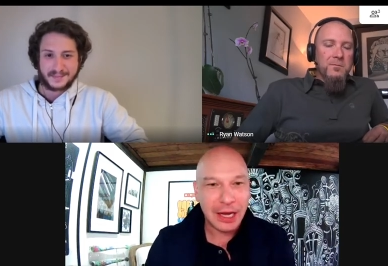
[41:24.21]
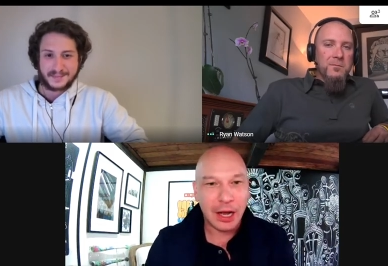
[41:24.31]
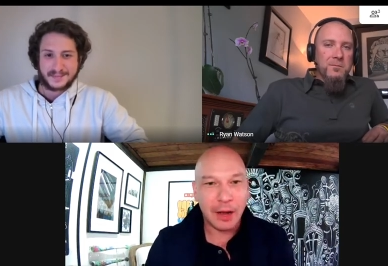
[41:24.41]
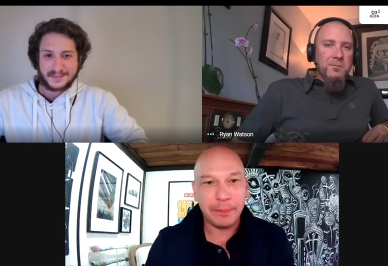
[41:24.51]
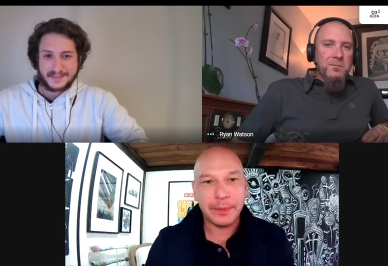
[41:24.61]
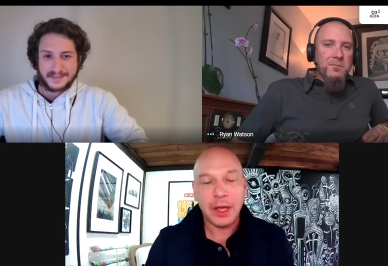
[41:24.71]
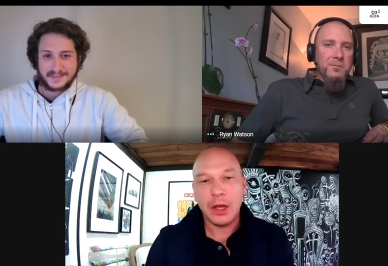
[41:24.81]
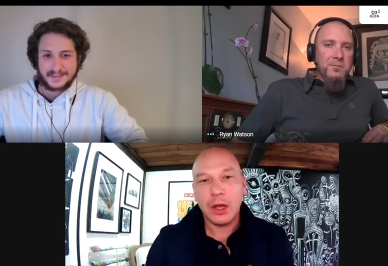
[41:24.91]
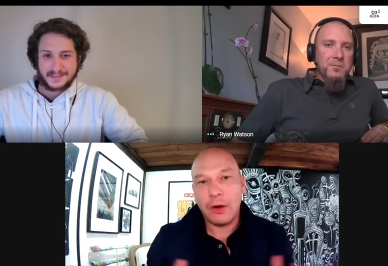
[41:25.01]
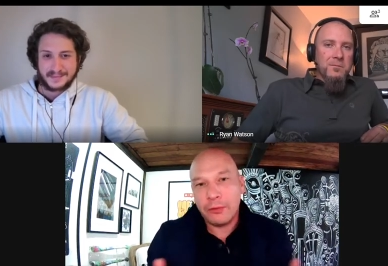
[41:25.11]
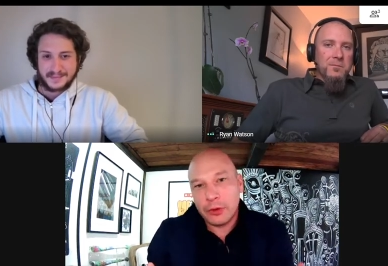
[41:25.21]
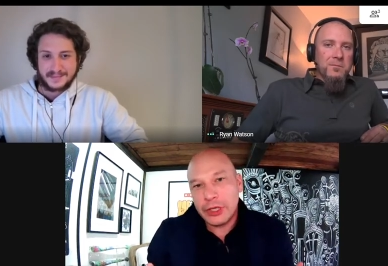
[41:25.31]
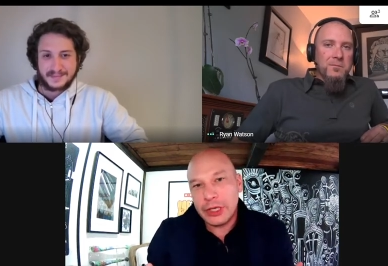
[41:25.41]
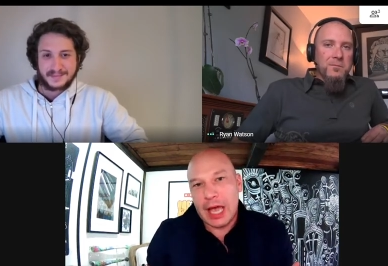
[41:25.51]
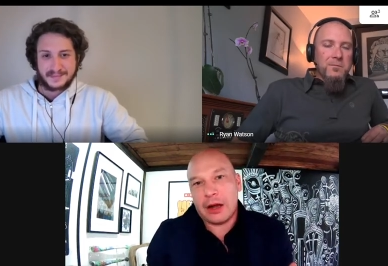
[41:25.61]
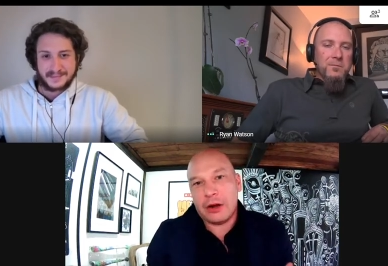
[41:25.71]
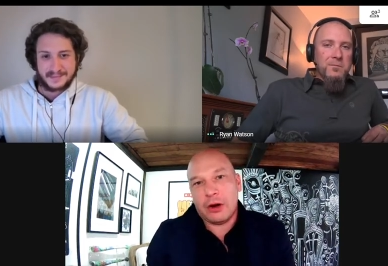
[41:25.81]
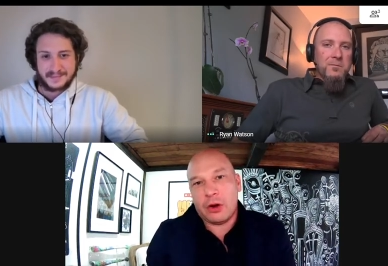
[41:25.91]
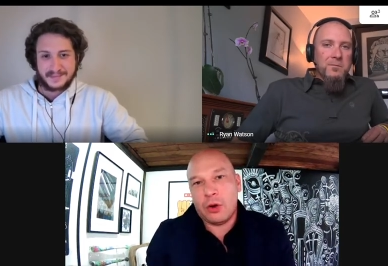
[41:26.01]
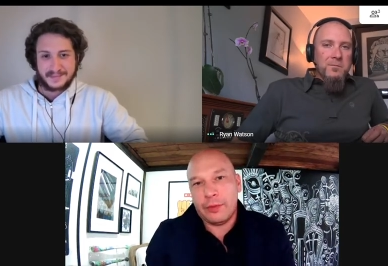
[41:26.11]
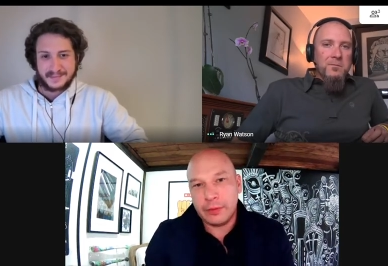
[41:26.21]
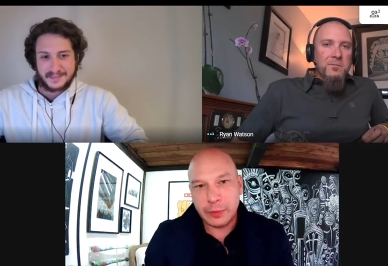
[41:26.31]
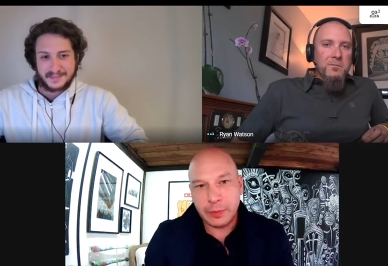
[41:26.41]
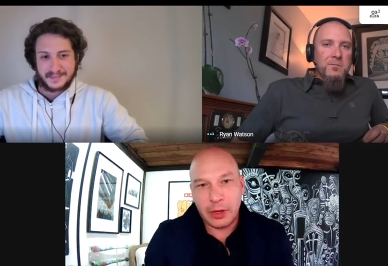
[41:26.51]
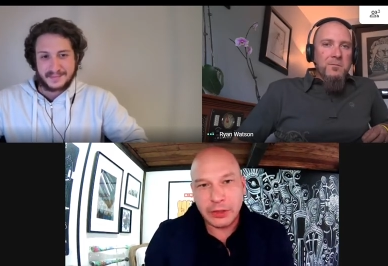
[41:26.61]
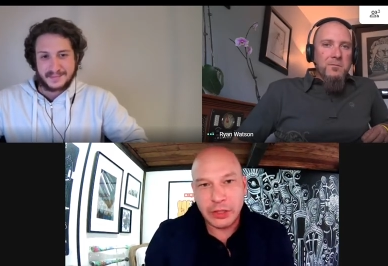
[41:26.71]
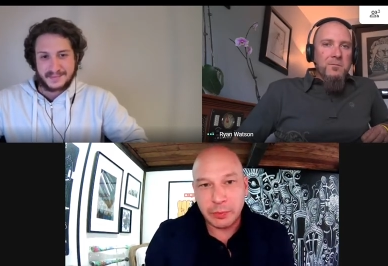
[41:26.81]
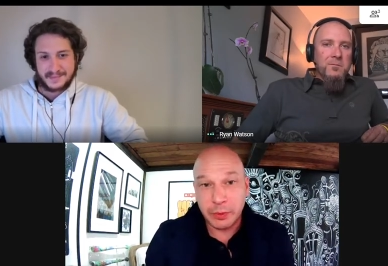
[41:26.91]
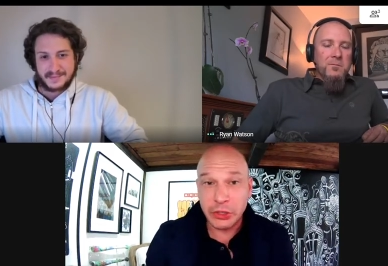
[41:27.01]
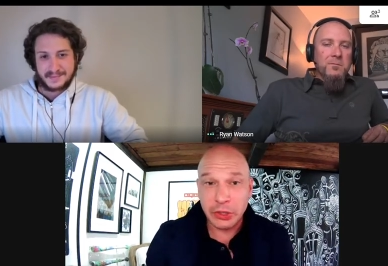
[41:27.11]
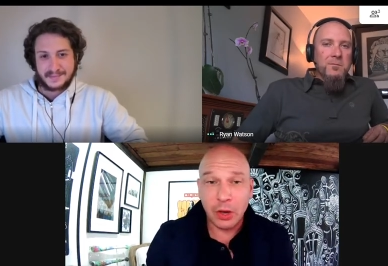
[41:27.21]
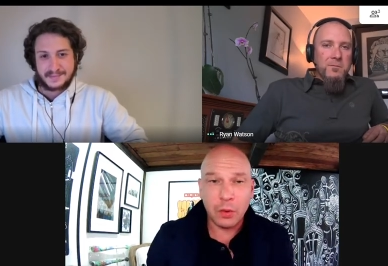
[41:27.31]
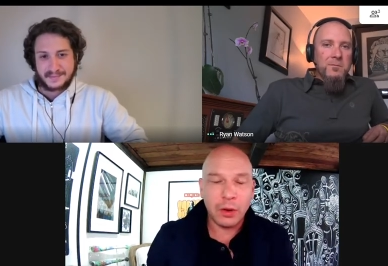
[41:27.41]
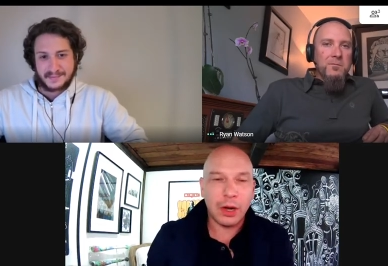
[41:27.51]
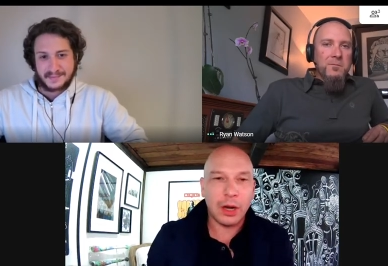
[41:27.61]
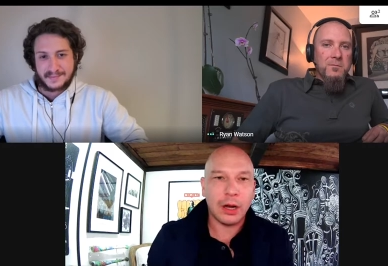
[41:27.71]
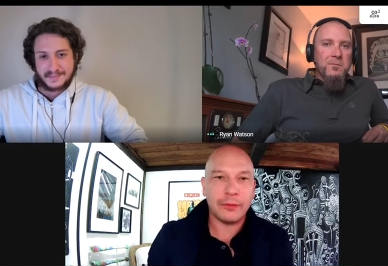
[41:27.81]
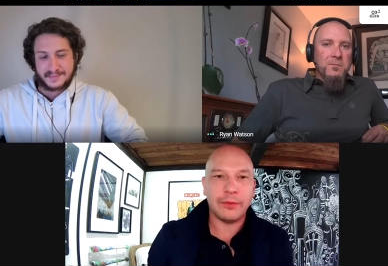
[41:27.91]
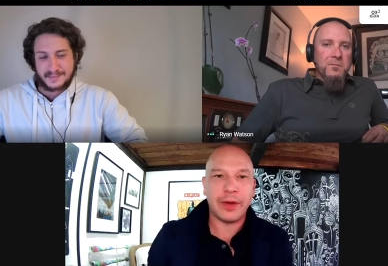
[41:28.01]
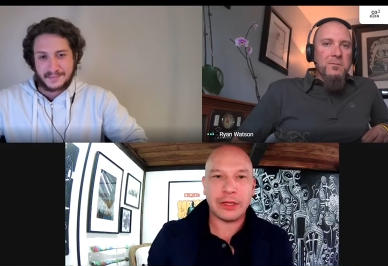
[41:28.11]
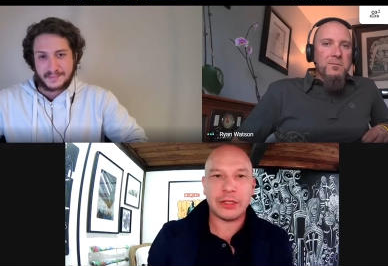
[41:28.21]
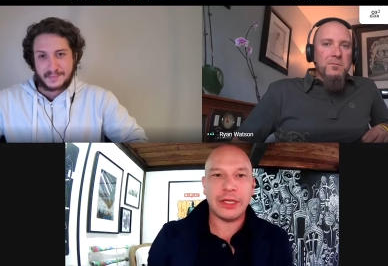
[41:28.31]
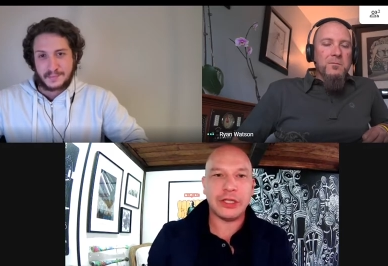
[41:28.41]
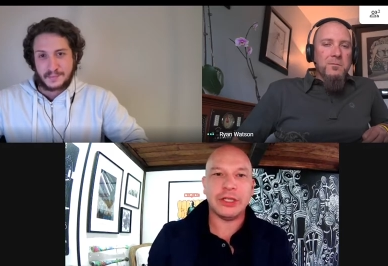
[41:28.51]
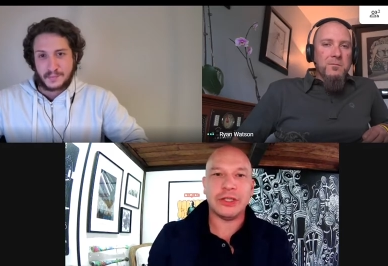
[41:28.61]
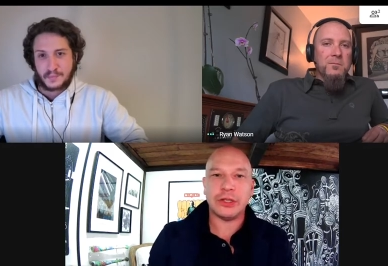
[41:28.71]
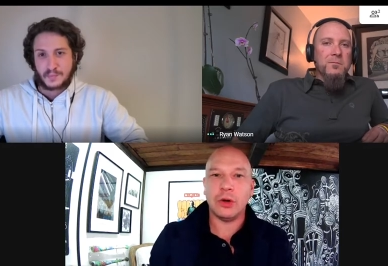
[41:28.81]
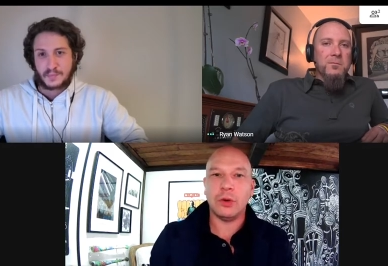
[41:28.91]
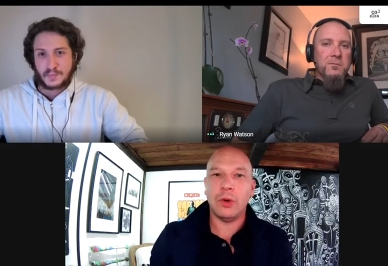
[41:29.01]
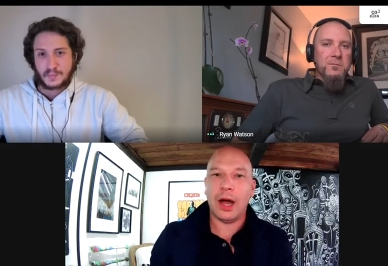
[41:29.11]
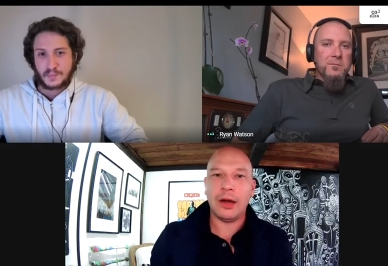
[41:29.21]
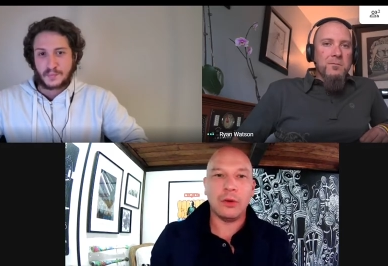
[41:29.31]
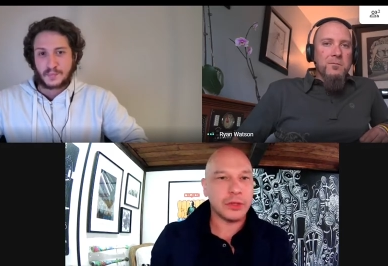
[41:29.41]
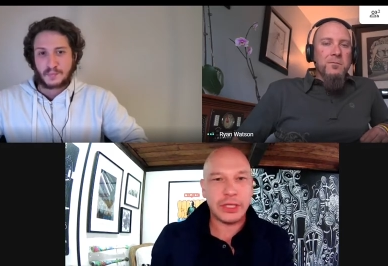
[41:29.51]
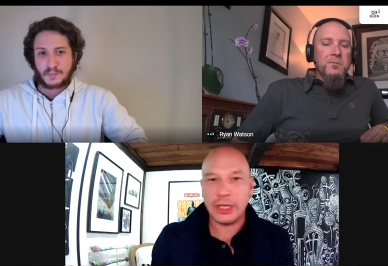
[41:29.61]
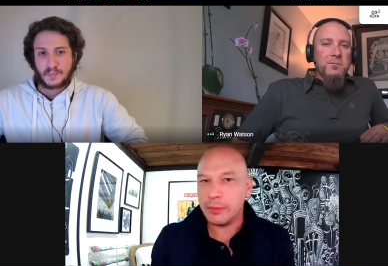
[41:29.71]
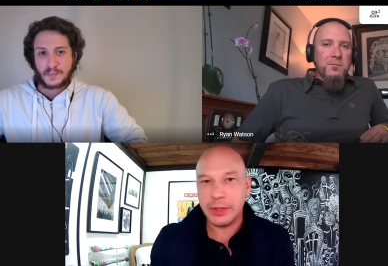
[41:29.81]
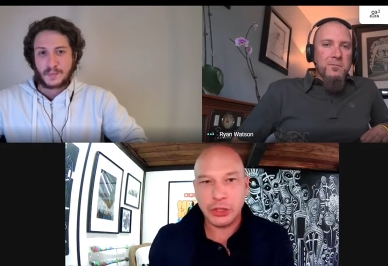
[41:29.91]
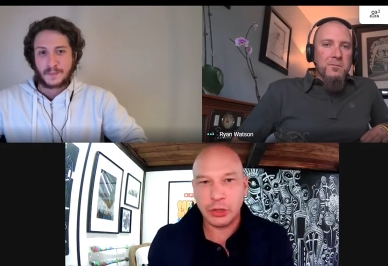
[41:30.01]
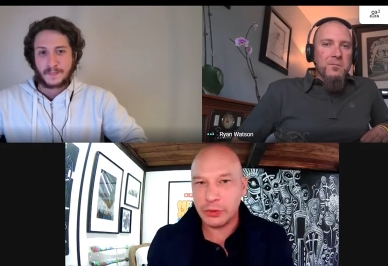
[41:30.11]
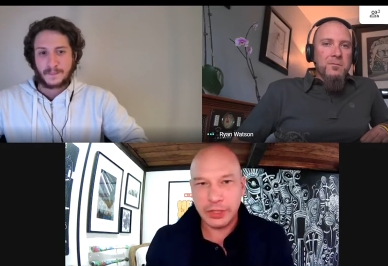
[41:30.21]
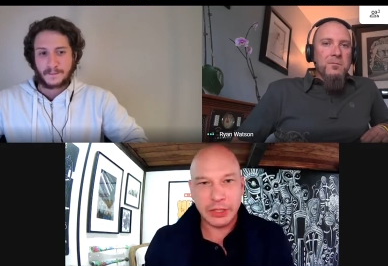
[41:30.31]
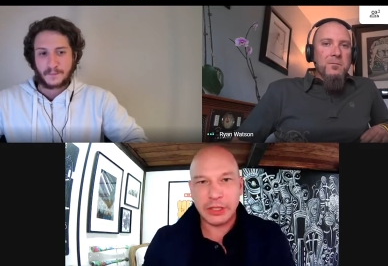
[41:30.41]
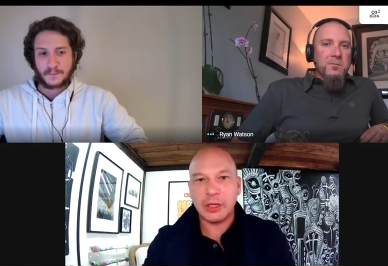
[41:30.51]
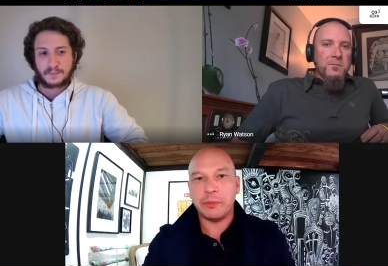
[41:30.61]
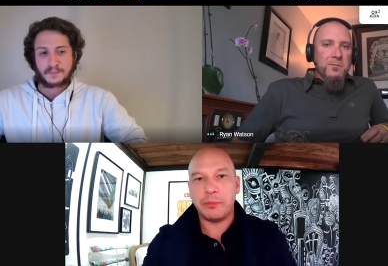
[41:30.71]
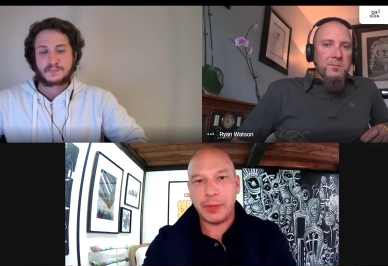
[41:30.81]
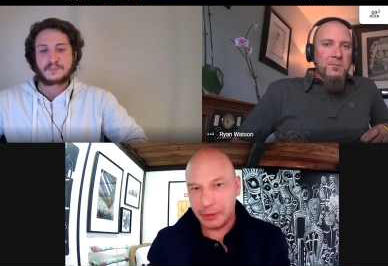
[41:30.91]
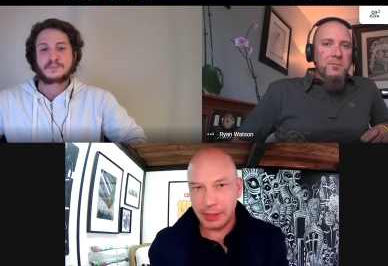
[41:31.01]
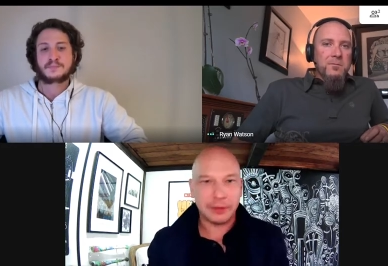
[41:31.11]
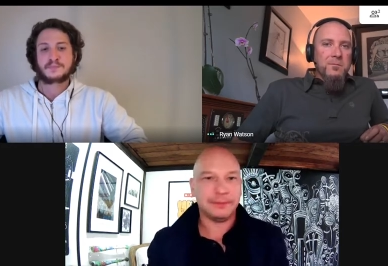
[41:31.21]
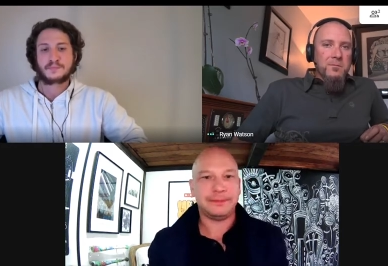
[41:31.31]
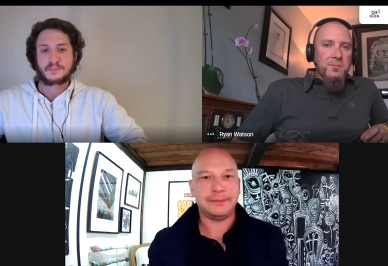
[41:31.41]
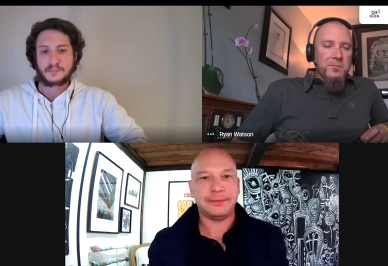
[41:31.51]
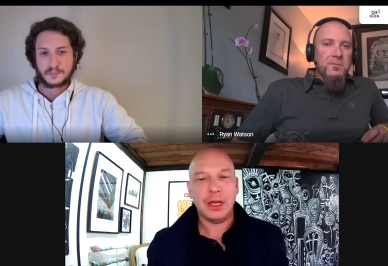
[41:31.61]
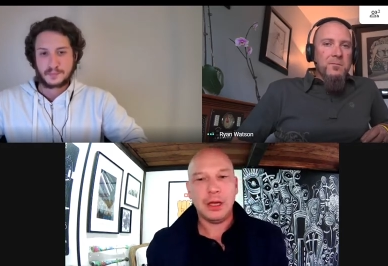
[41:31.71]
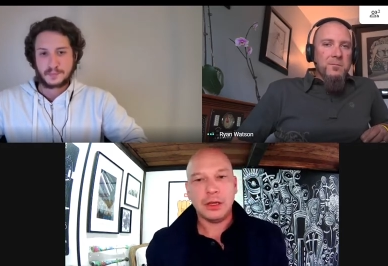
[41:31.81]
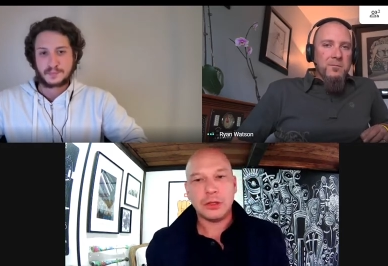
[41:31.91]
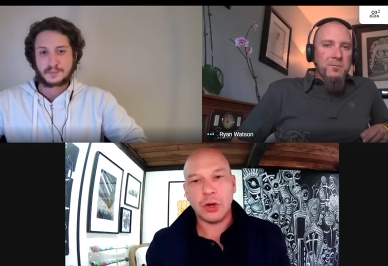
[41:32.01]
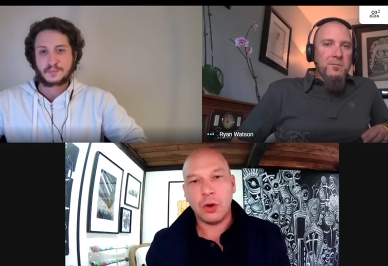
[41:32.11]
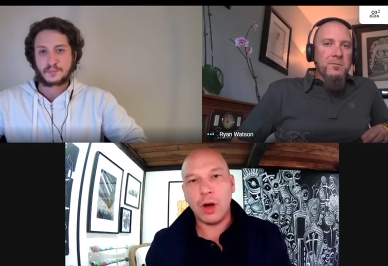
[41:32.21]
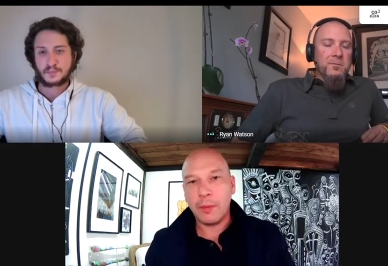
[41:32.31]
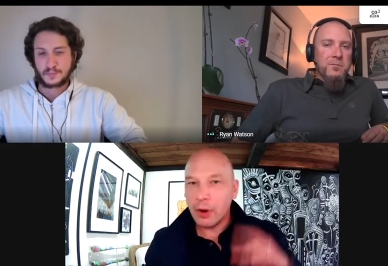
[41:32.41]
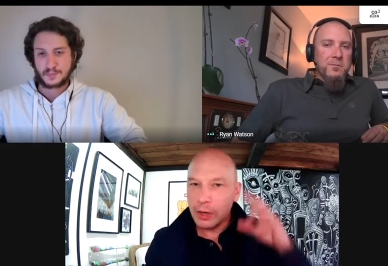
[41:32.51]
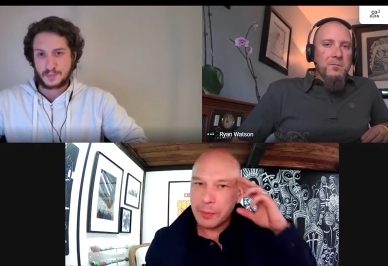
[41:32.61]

Speaker 1: Um, unfortunately, in Canada, our COVID response is pretty slow uh, for vaccinations, so I don't see any big shows this year. Period. So I'm already